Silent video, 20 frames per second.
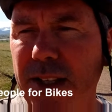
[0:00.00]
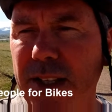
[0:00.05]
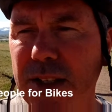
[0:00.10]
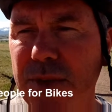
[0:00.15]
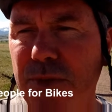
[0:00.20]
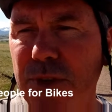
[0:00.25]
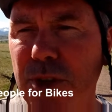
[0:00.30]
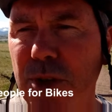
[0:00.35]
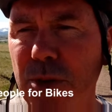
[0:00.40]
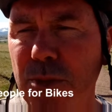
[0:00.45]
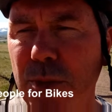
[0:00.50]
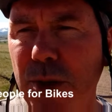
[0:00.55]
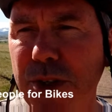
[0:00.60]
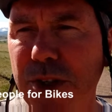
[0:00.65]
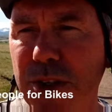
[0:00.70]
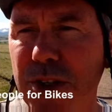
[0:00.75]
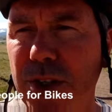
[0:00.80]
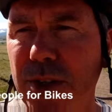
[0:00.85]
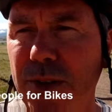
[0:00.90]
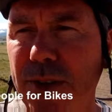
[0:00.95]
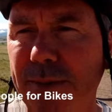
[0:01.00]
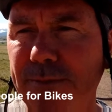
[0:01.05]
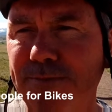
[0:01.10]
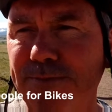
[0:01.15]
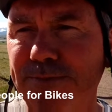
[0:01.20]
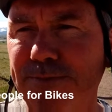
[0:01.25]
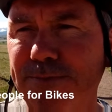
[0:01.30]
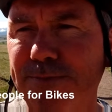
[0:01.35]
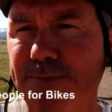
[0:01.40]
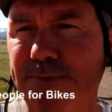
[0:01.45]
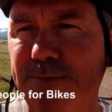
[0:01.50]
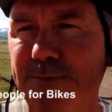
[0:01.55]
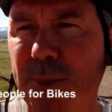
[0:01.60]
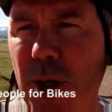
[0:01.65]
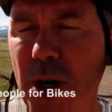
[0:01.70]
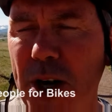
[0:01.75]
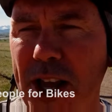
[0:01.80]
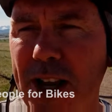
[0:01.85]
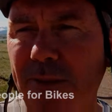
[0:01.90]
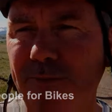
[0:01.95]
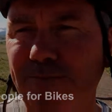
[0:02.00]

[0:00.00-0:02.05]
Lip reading: thanks for doing what you're doing. Bye